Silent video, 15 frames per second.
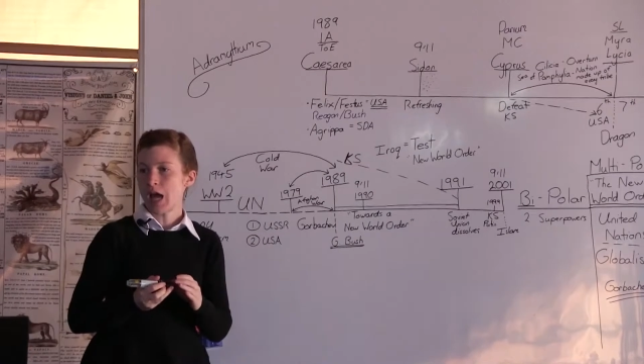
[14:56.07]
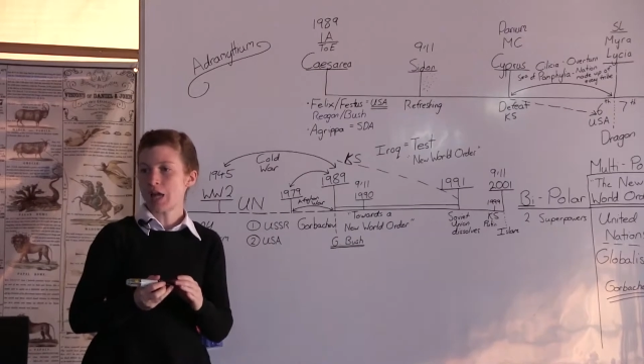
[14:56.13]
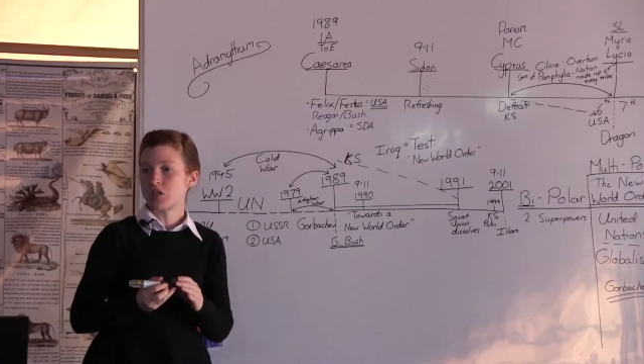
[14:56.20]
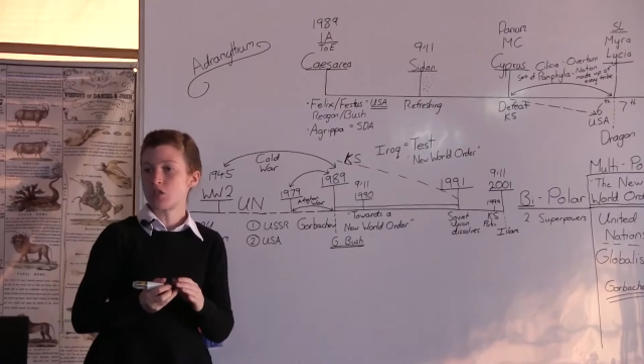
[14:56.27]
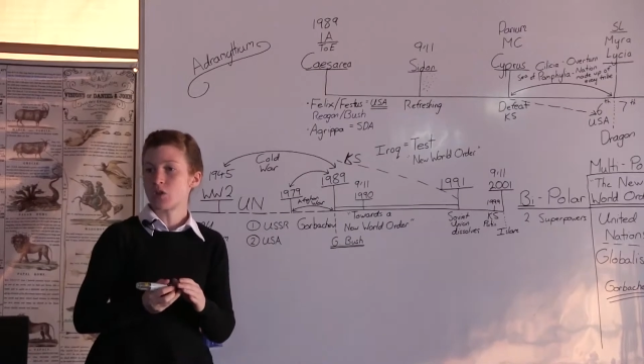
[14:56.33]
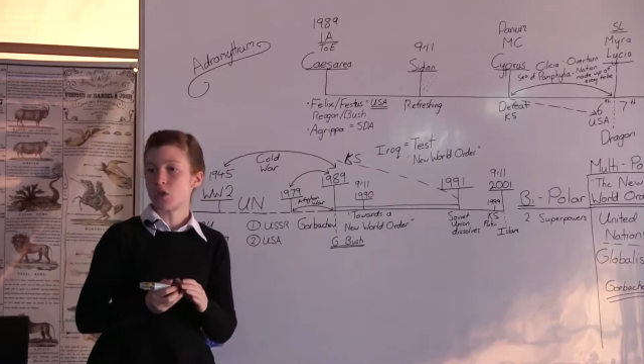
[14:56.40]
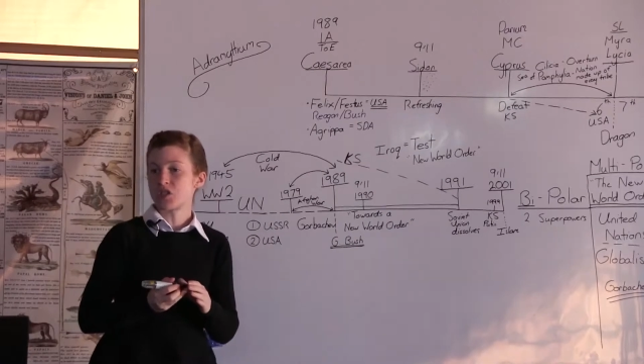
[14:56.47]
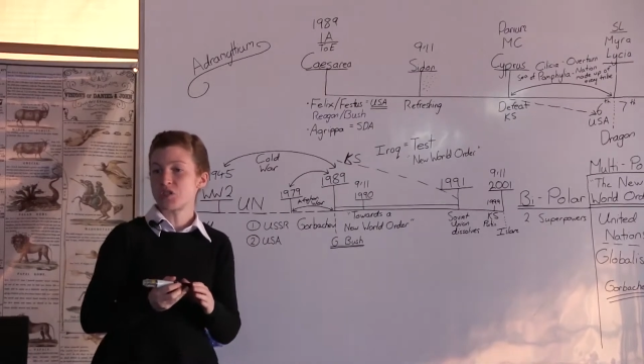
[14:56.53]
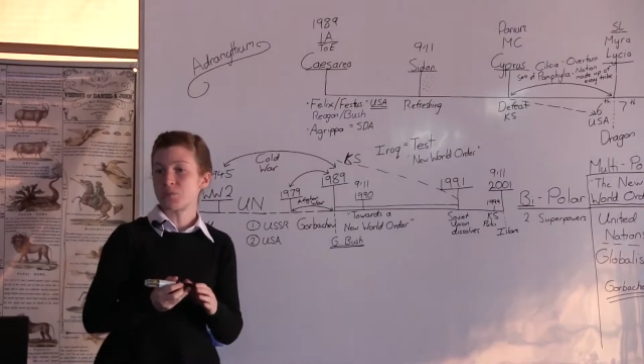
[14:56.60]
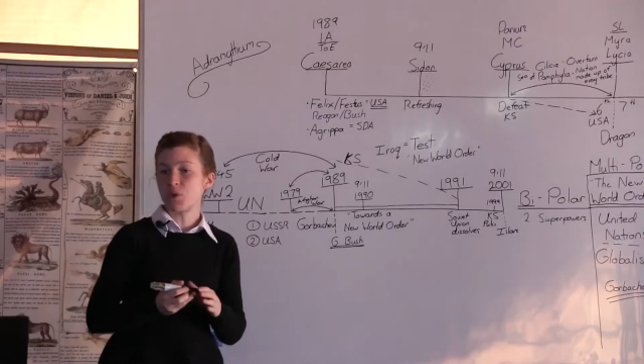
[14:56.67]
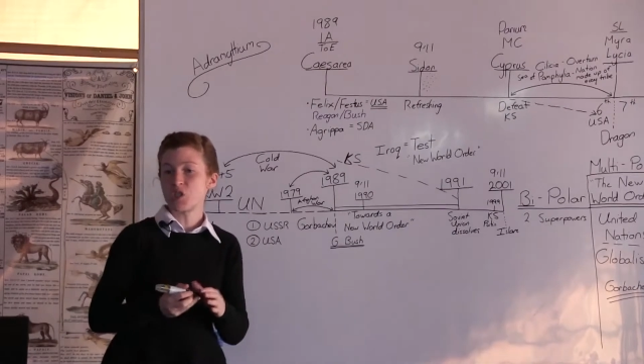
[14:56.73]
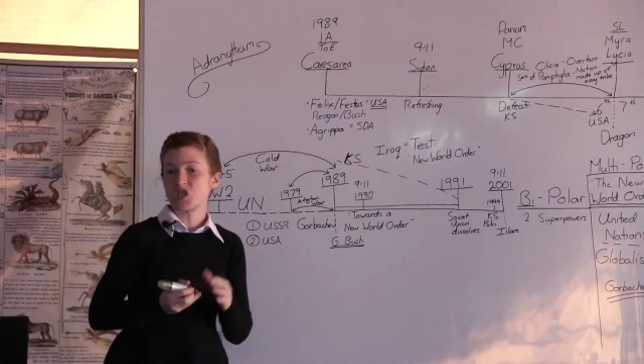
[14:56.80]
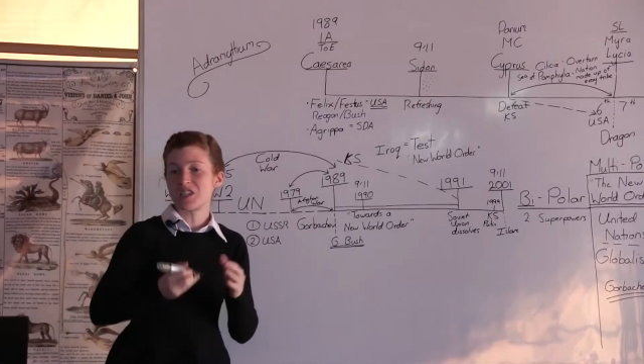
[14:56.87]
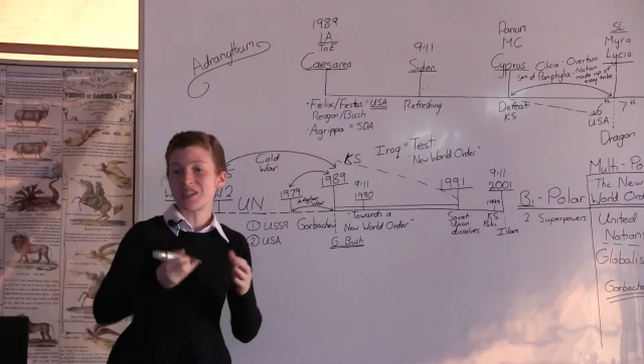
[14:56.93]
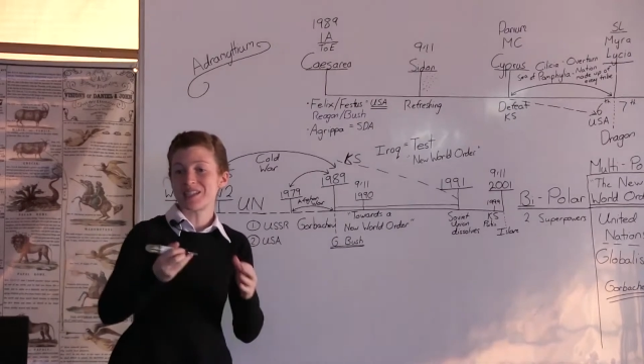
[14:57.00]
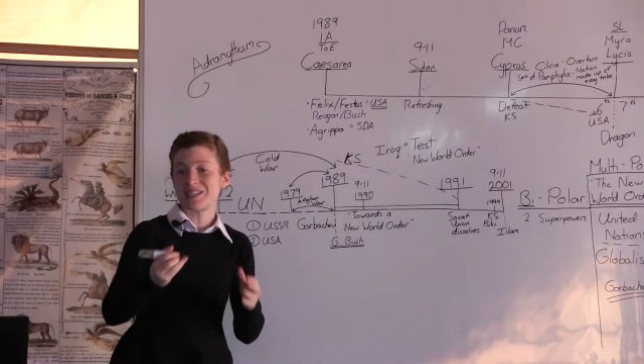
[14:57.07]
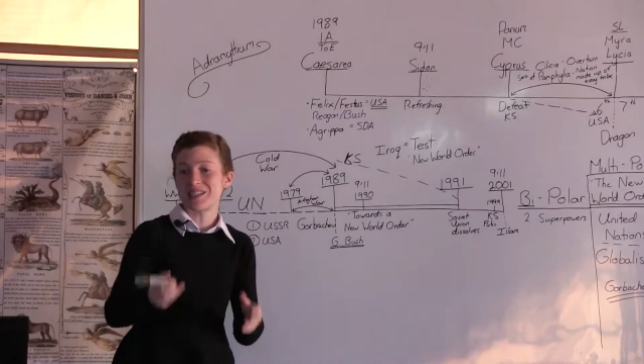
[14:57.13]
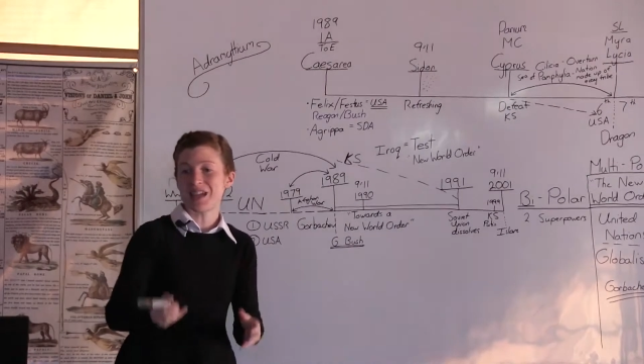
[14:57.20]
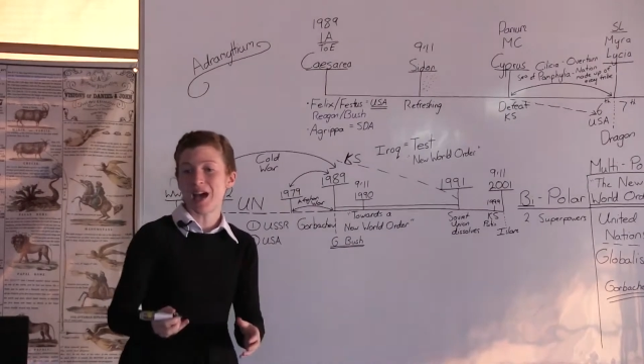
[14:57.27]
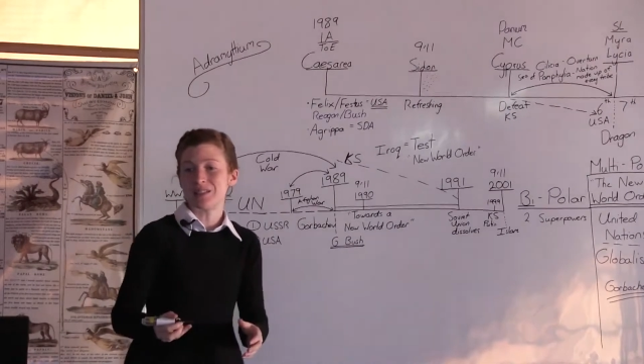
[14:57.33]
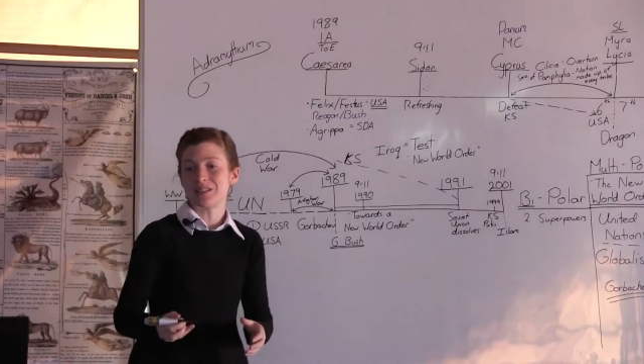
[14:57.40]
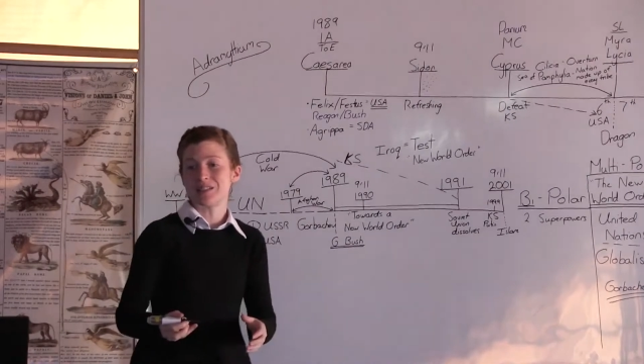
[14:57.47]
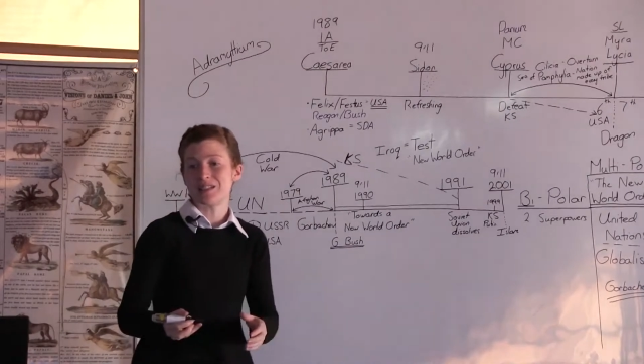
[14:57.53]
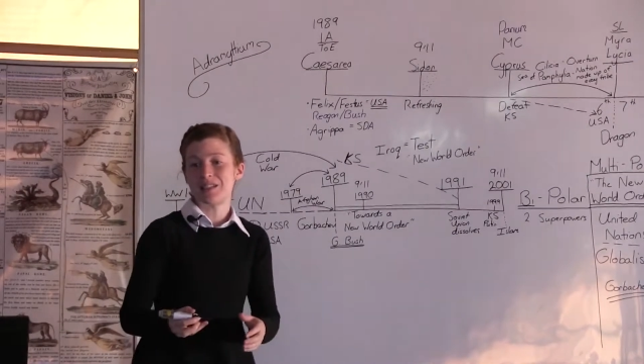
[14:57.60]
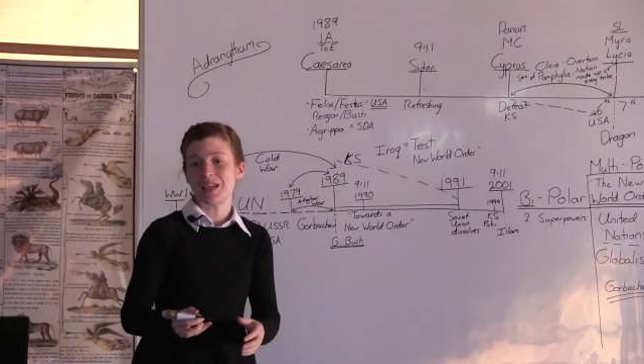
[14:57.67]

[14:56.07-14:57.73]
How George Bush, the son,